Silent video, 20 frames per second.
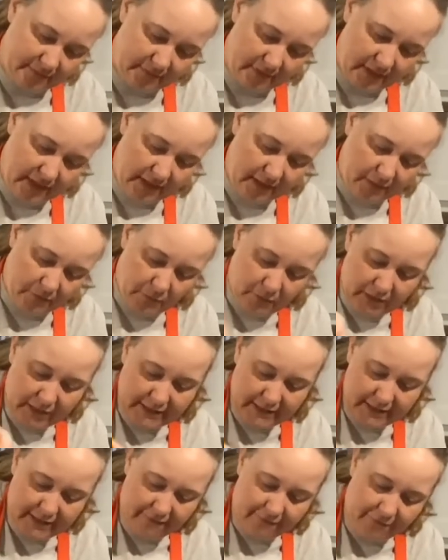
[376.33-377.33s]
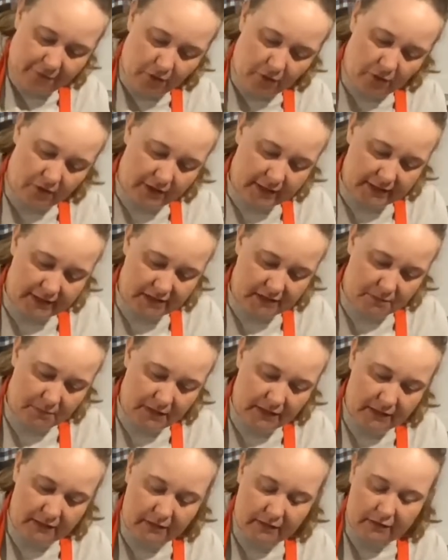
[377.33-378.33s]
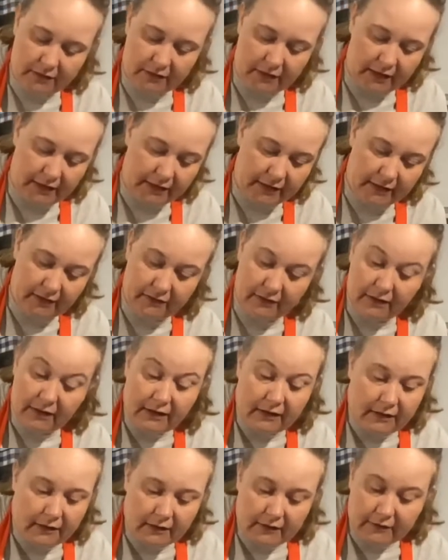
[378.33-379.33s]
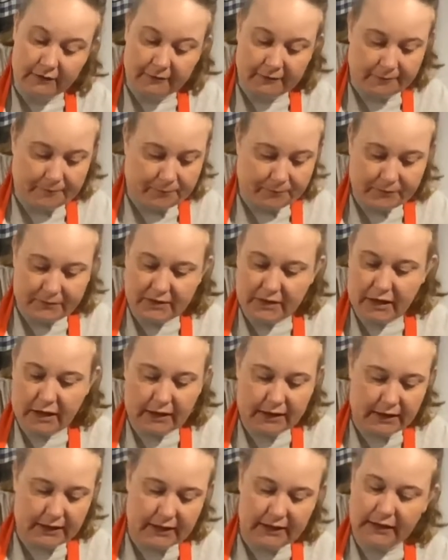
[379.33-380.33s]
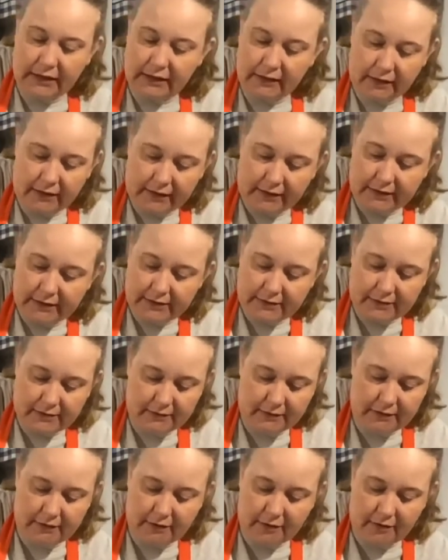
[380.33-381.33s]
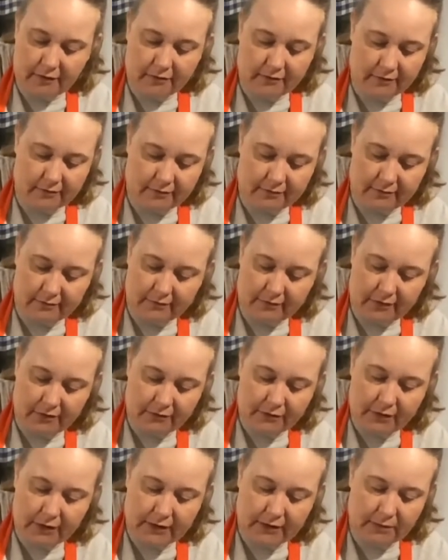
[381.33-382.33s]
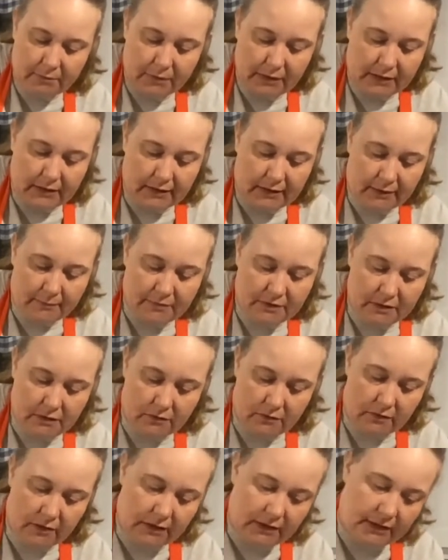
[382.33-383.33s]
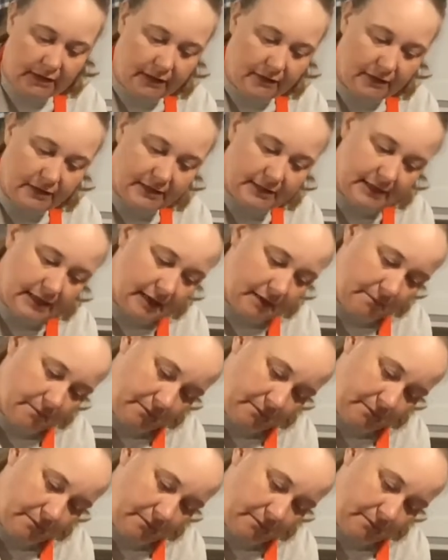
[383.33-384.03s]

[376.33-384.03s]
And when I say fold, I just mean you kind of tuck it in like it's, you know, you've read it a bedtime story and now it's time.